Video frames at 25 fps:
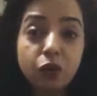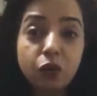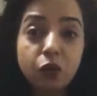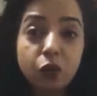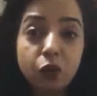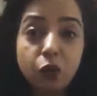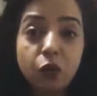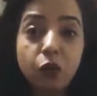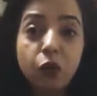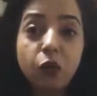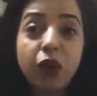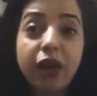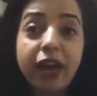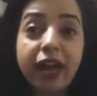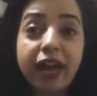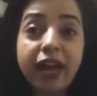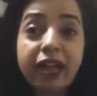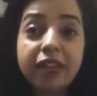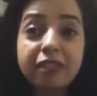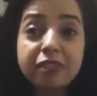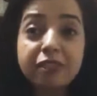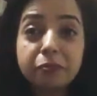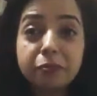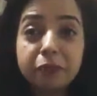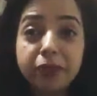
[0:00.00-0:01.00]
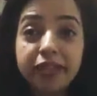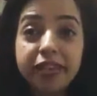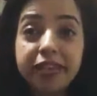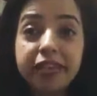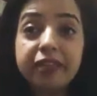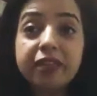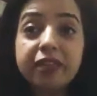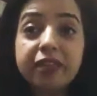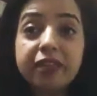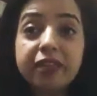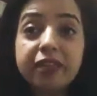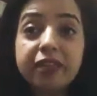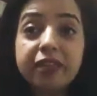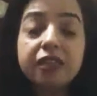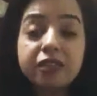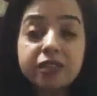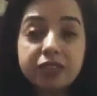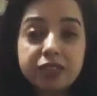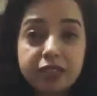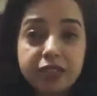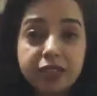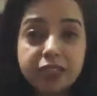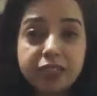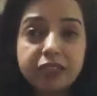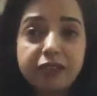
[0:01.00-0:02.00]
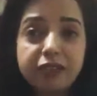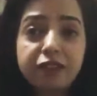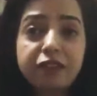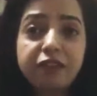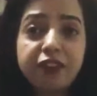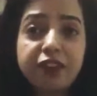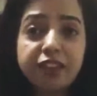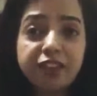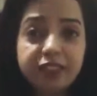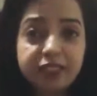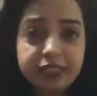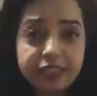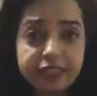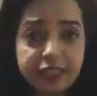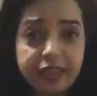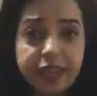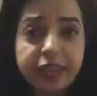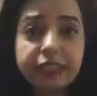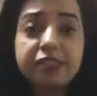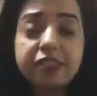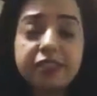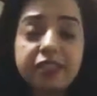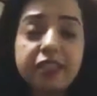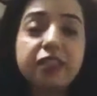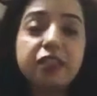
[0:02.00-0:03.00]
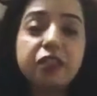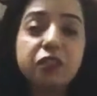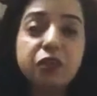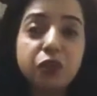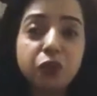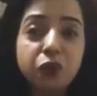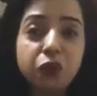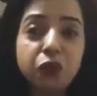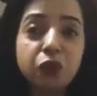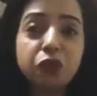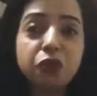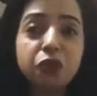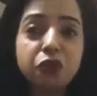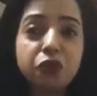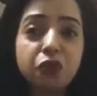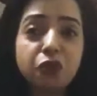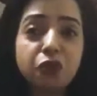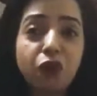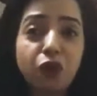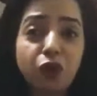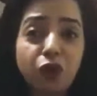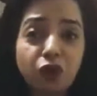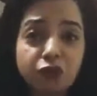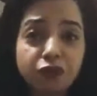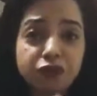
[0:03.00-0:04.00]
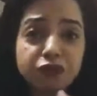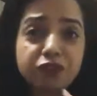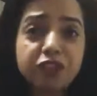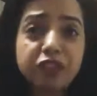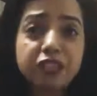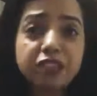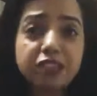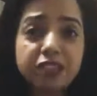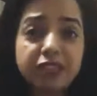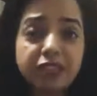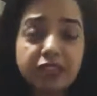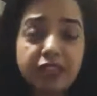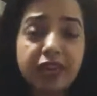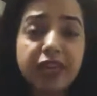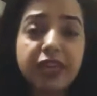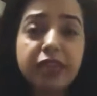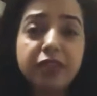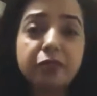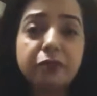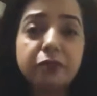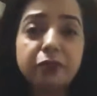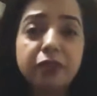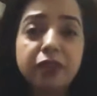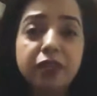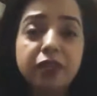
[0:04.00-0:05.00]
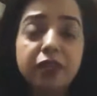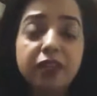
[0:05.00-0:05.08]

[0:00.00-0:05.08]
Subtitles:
who has made such a fantastic use of this time